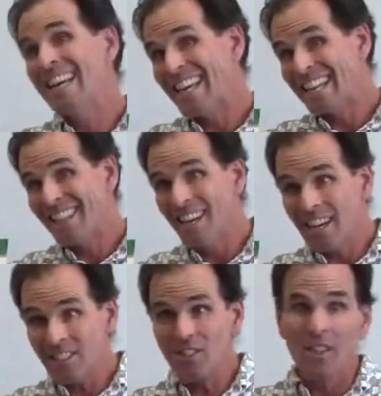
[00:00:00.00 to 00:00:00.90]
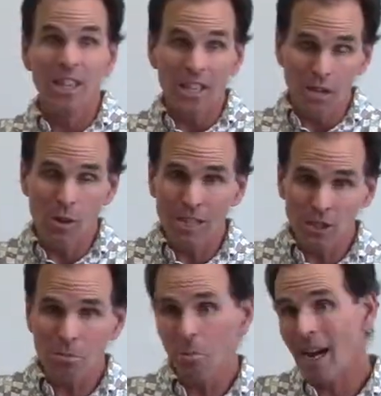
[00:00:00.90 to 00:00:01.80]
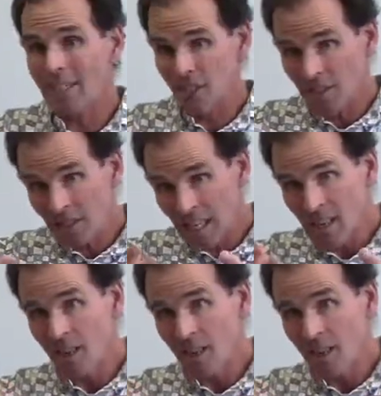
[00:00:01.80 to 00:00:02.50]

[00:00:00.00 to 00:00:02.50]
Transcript: and thus, unsurprisingly,